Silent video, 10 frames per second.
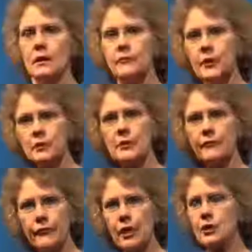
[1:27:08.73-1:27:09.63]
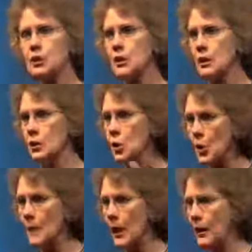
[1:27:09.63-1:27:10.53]
If there's a function in
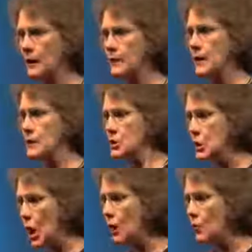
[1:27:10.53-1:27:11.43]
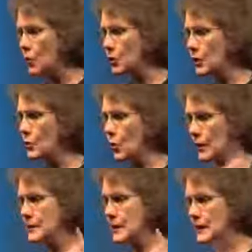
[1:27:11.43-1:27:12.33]
your body that is not working, what
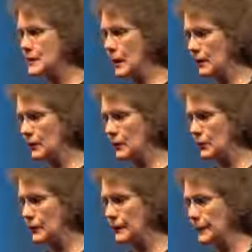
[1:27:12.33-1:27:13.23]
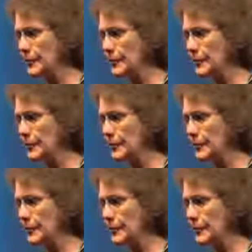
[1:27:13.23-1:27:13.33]
is that telling you?